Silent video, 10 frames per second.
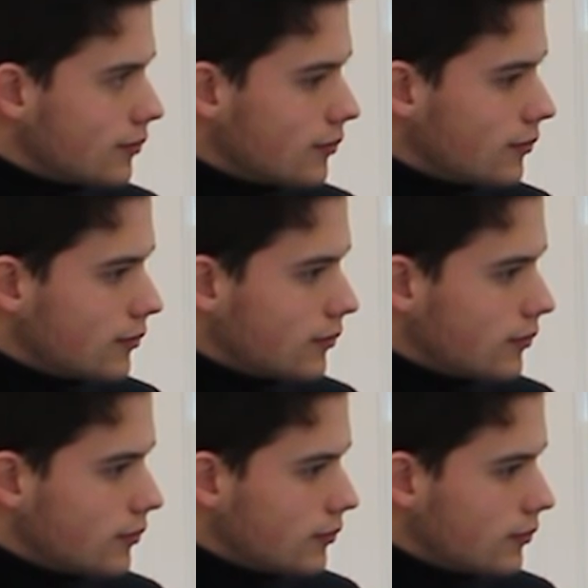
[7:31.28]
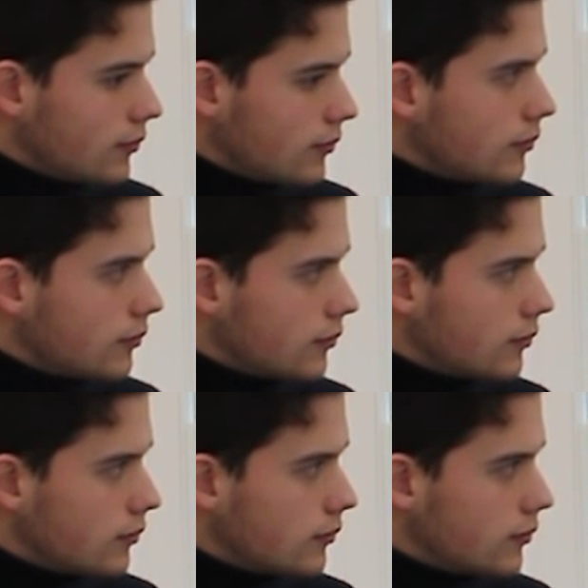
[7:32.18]

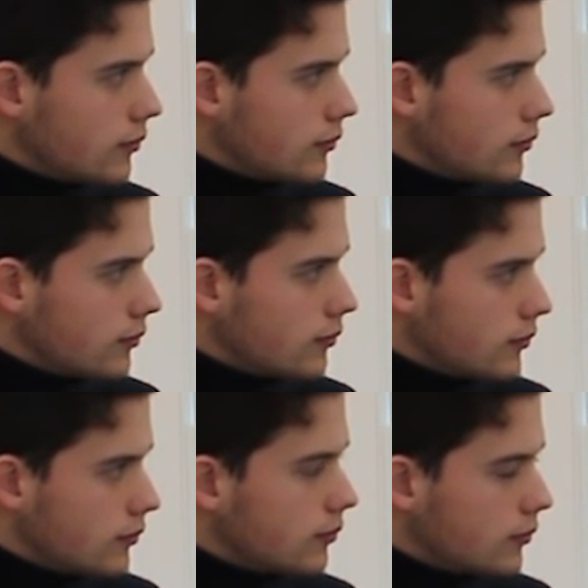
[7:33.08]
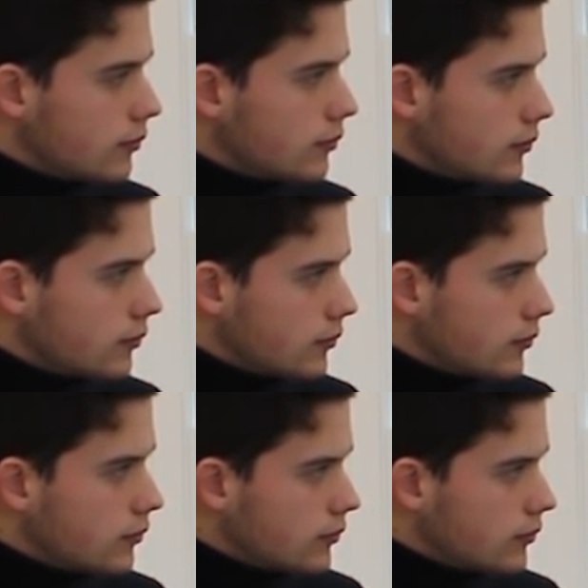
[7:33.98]
(silent)